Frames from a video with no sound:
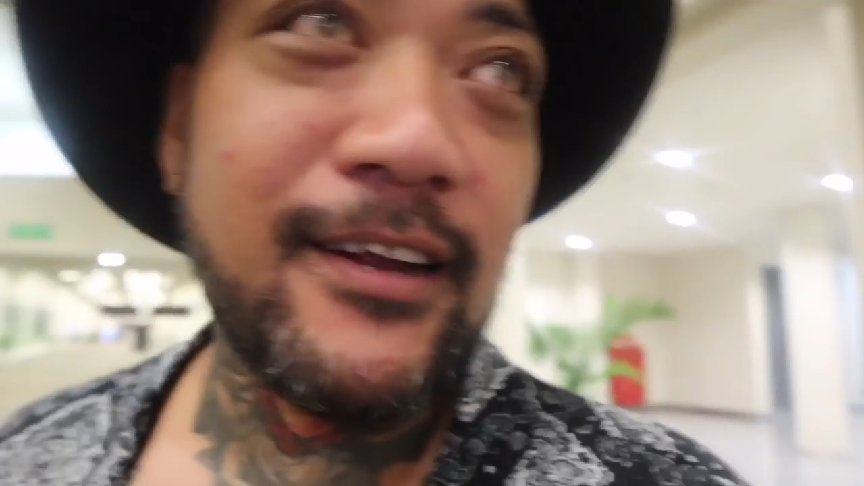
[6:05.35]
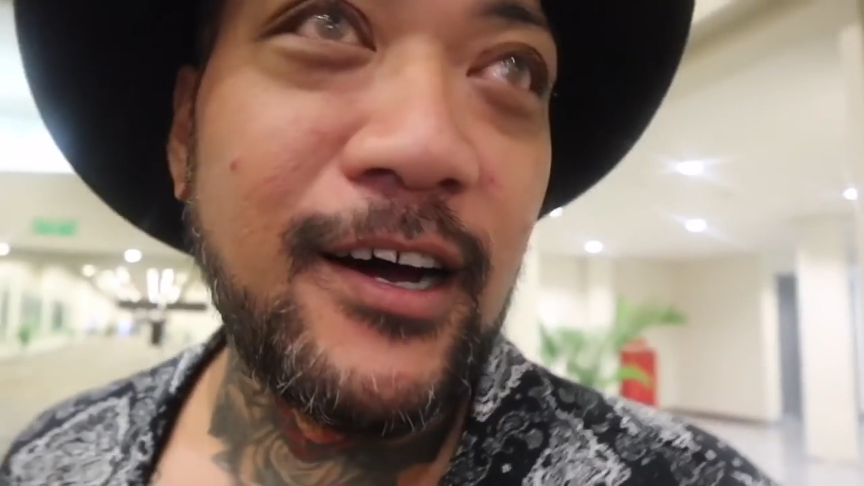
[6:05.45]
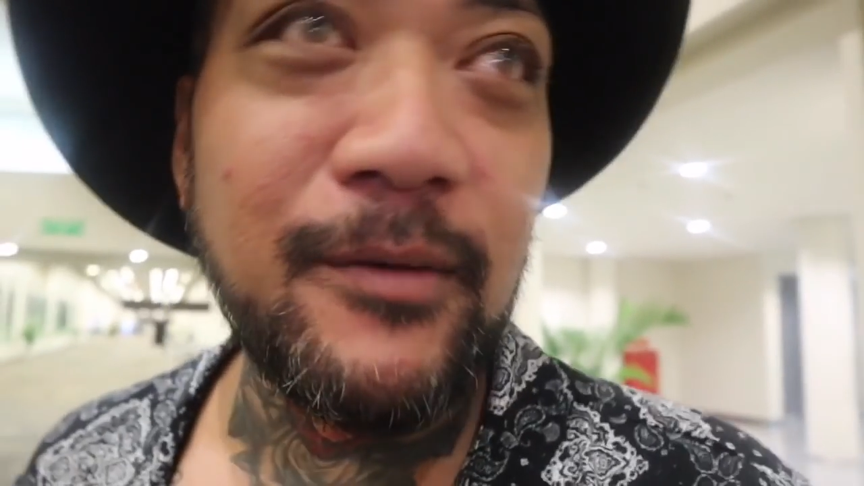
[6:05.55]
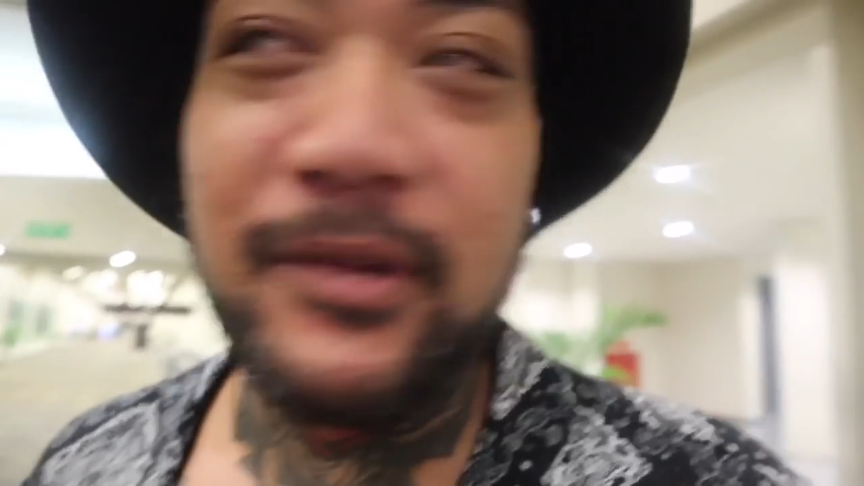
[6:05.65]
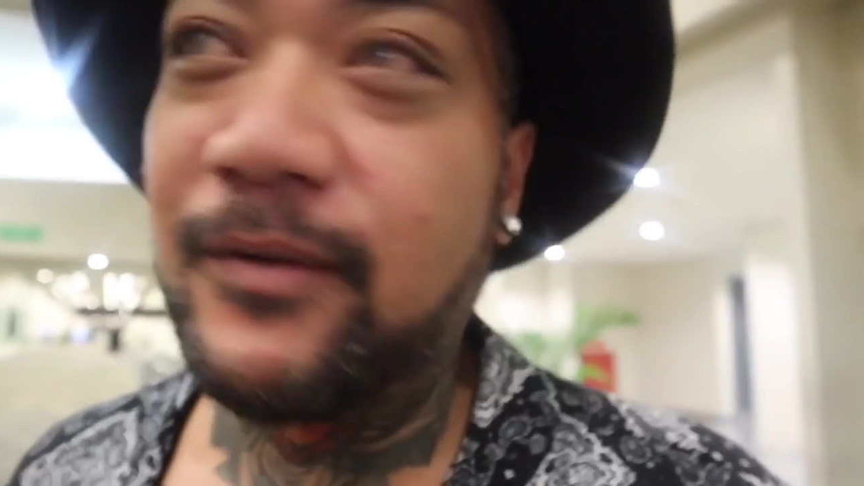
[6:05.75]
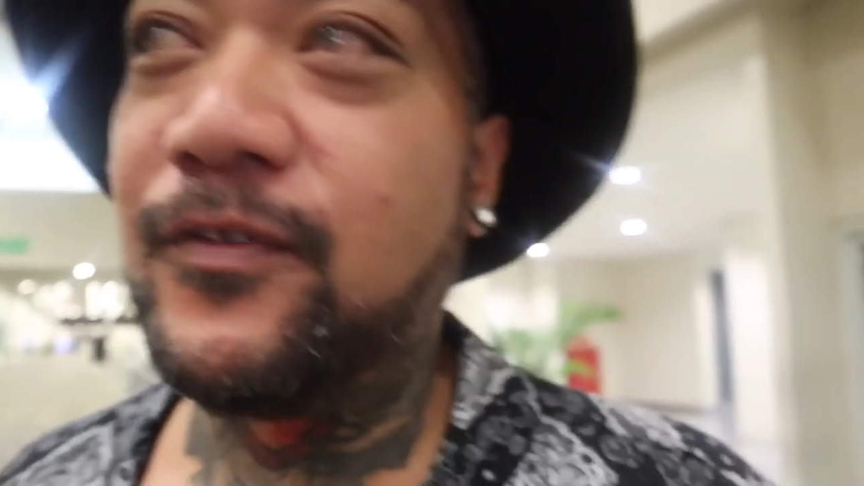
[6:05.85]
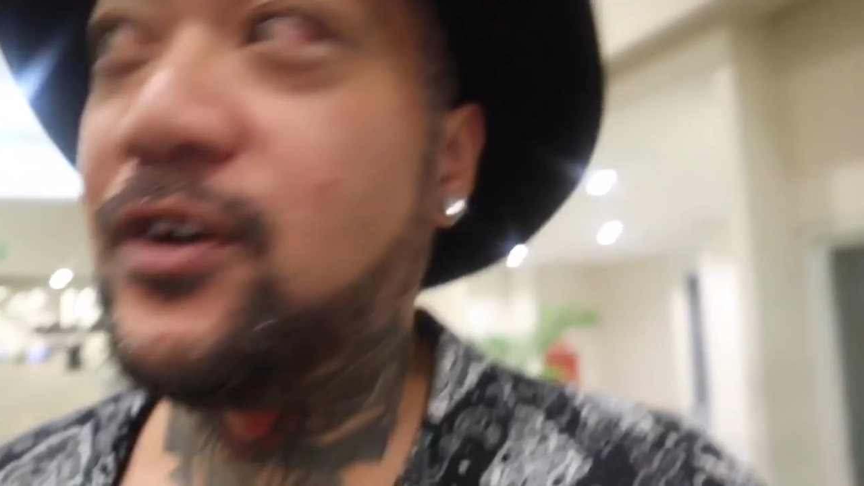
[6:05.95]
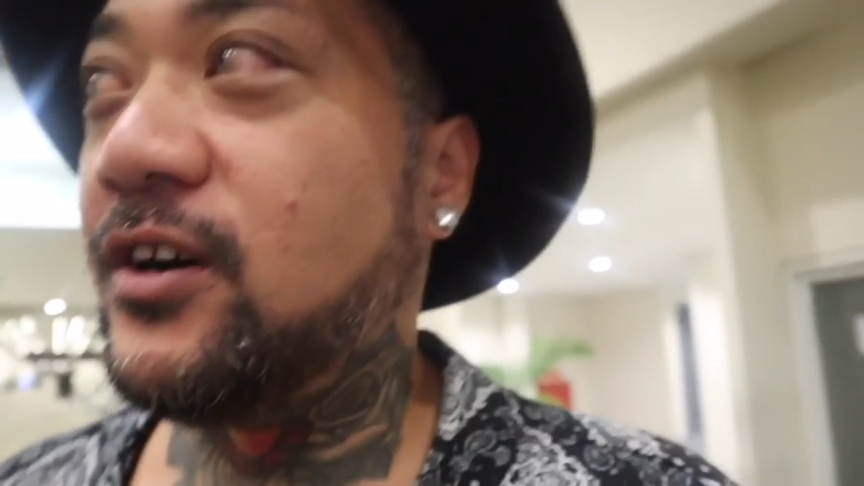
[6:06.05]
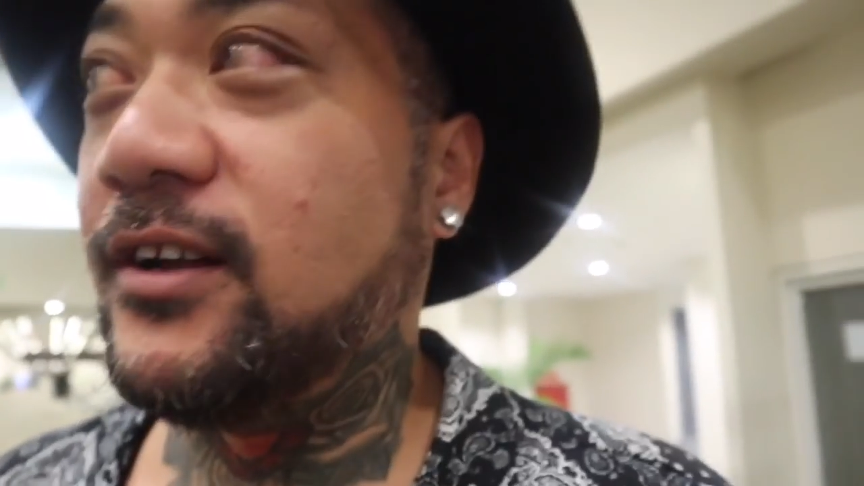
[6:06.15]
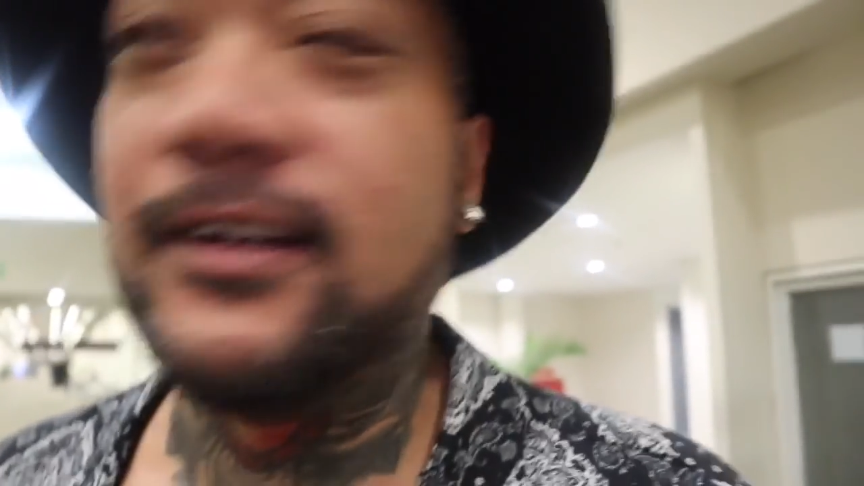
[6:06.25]
hyped up for
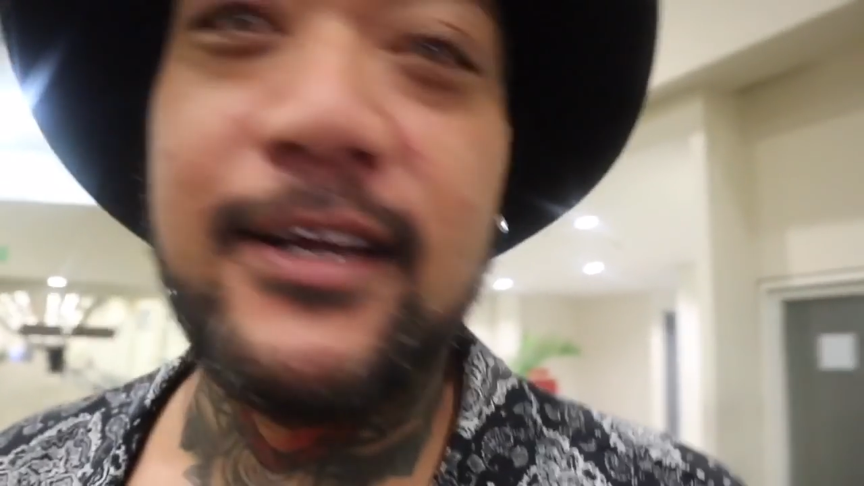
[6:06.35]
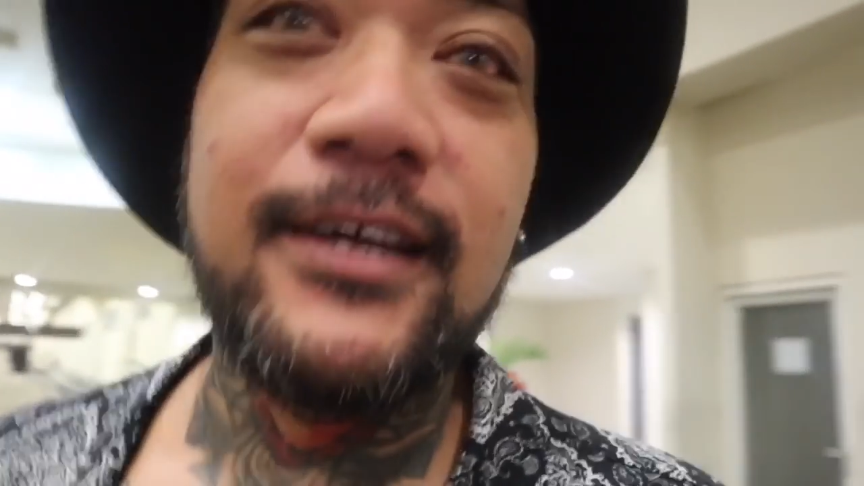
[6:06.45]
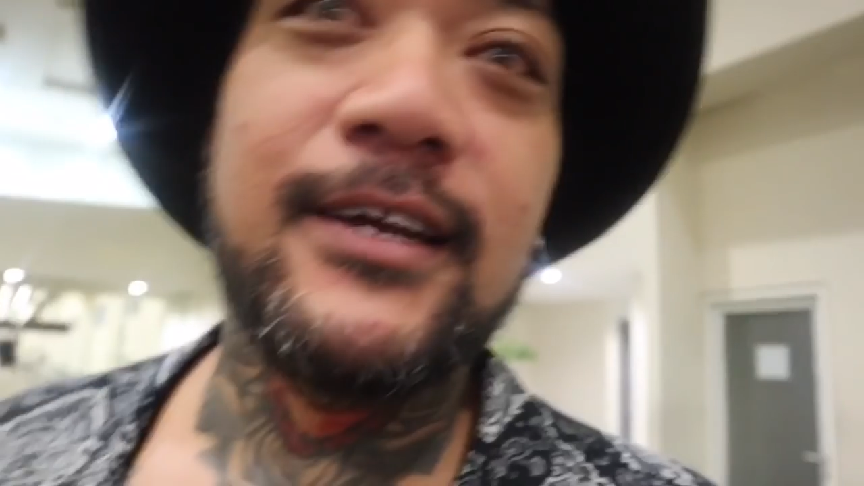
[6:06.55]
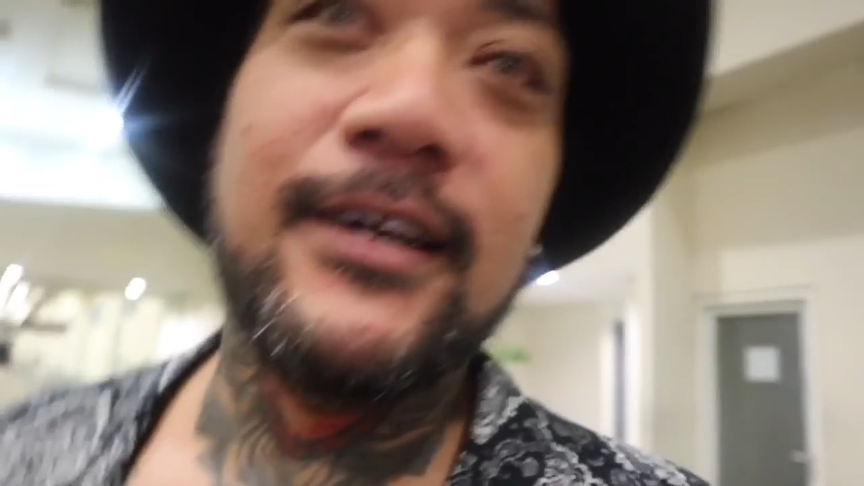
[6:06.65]
your holiday.